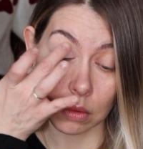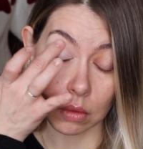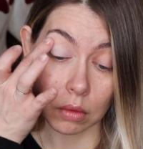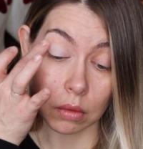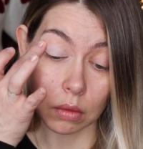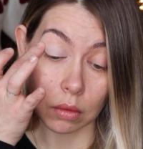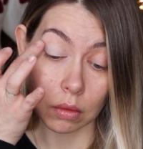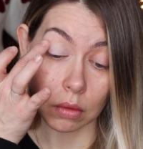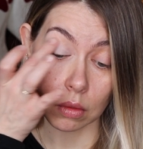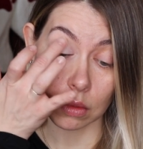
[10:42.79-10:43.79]
eye
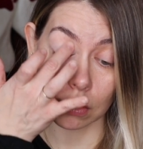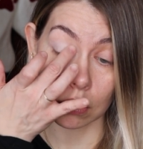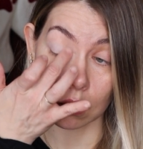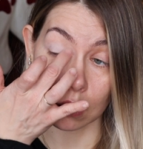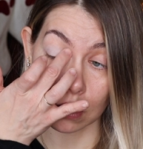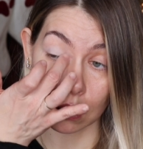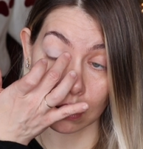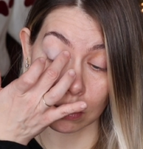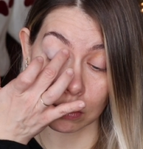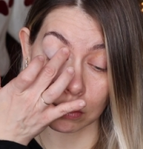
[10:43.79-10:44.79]
primers usually help your
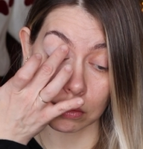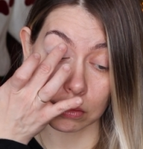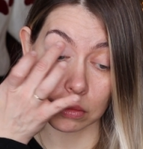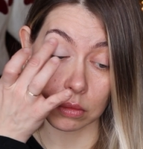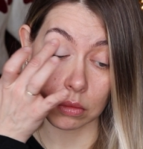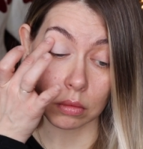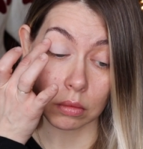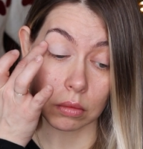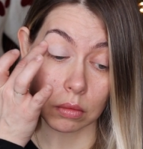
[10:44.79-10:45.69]
eyeshadows pop.